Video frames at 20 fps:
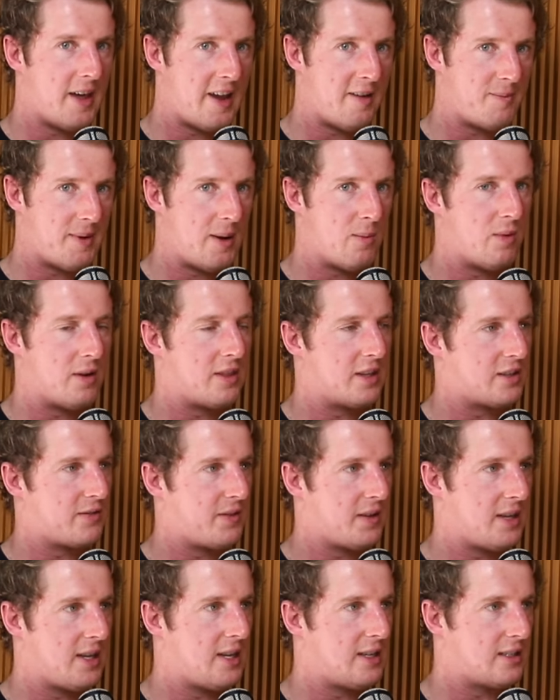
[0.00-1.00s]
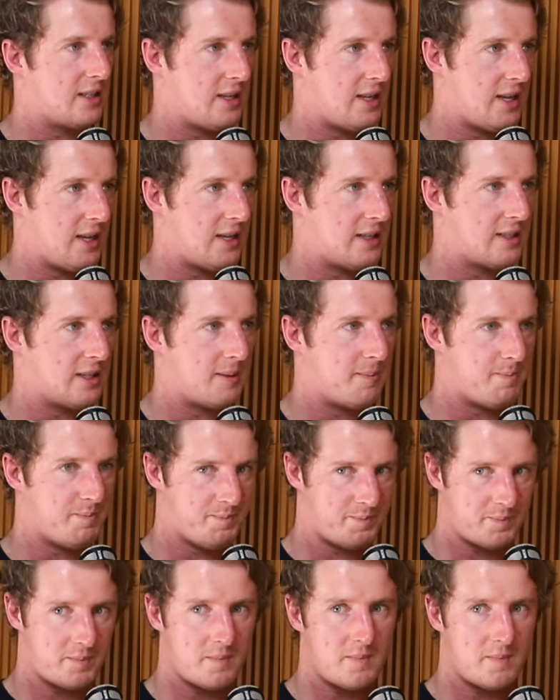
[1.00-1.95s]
they've been with us for years and years, and